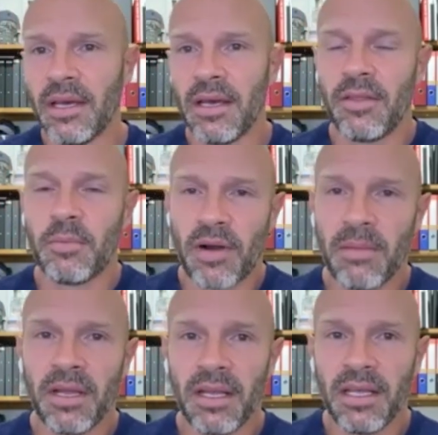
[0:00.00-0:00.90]
The
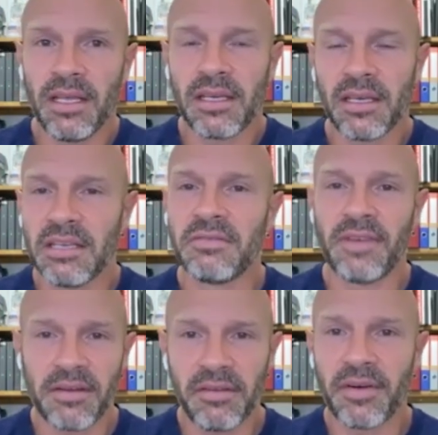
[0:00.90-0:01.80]
Premier League is
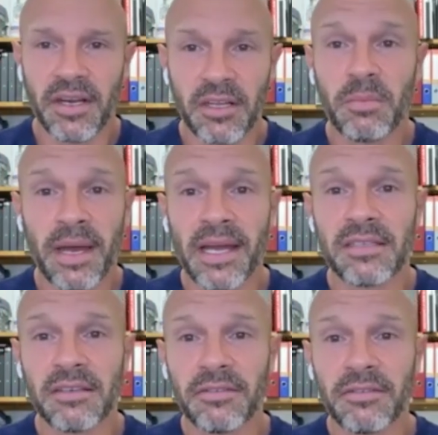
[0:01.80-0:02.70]
very, very
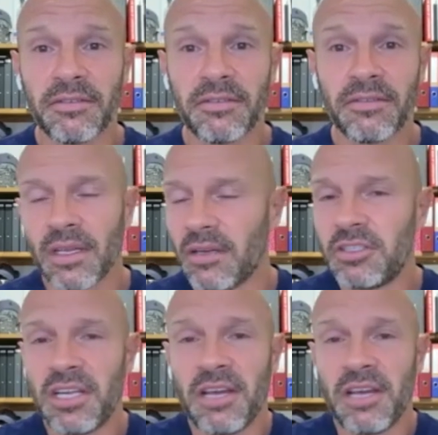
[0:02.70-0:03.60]
competitive.
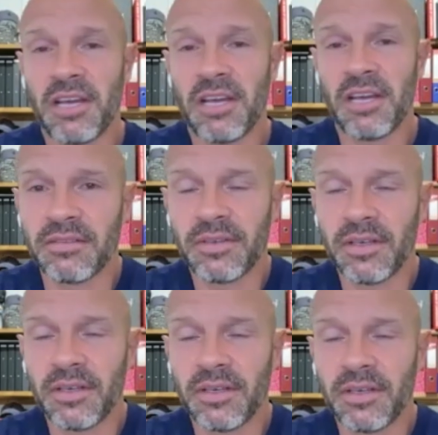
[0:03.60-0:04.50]
Sheffield United
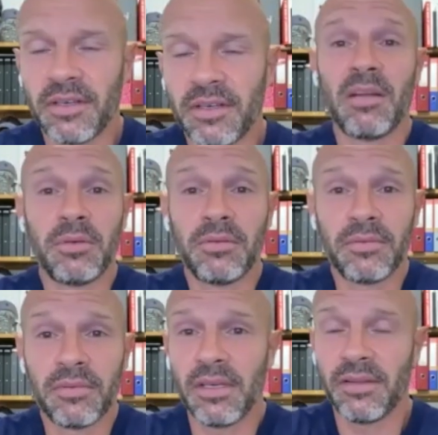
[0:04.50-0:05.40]
have done incredible
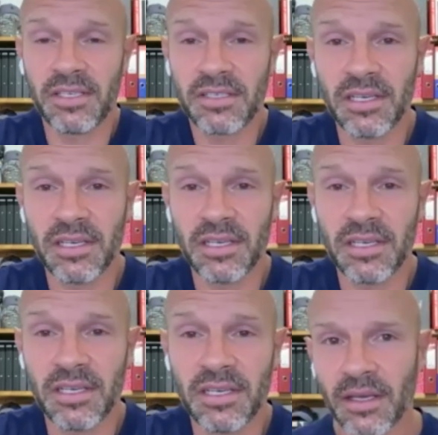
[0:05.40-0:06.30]
this season,
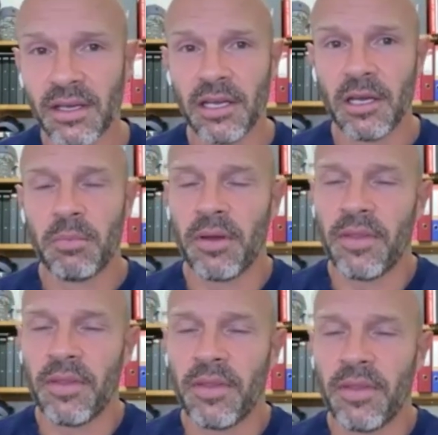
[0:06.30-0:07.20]
but
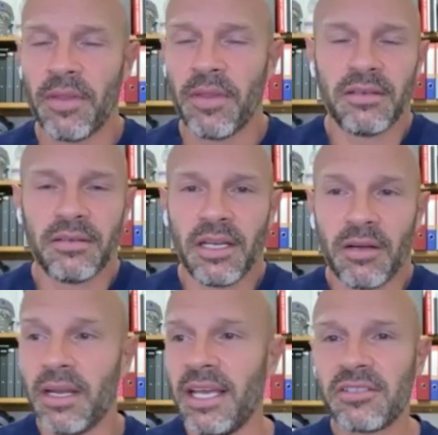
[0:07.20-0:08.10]
that doesn't mean that
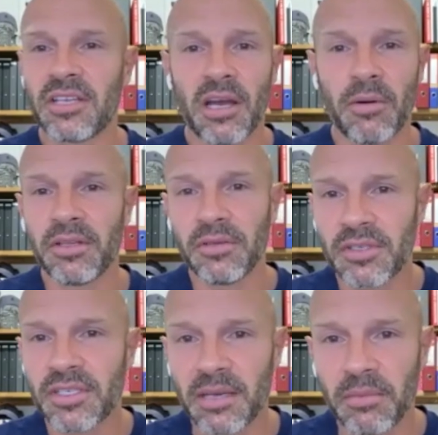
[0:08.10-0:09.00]
Leeds can go on and do the
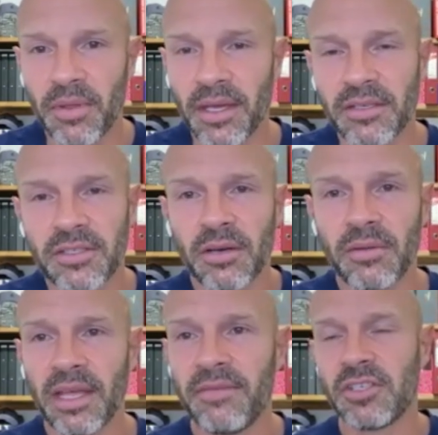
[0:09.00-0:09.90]
same thing. So
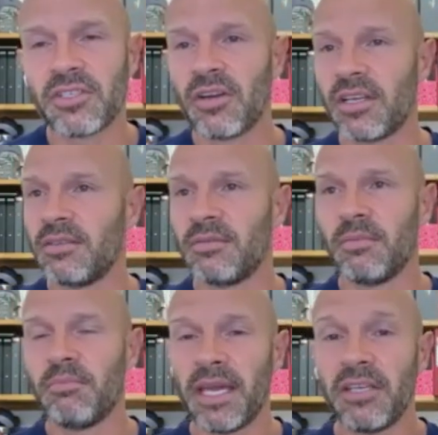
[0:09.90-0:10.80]
they've just got to
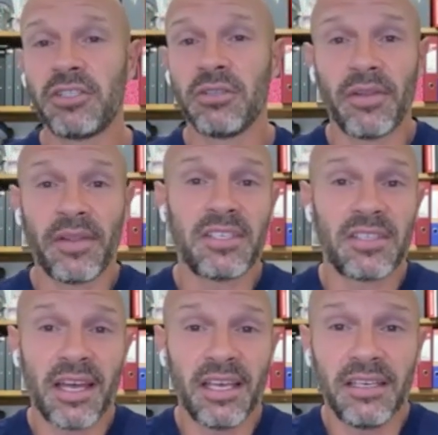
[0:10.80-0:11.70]
make sure that they
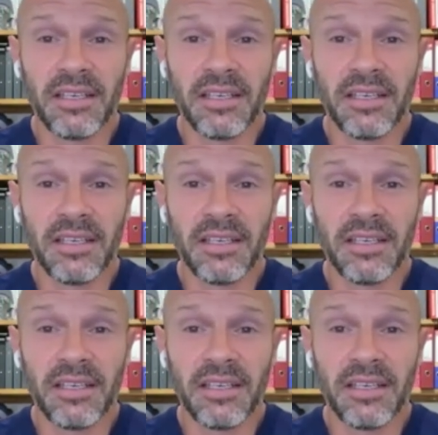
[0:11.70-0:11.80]
stay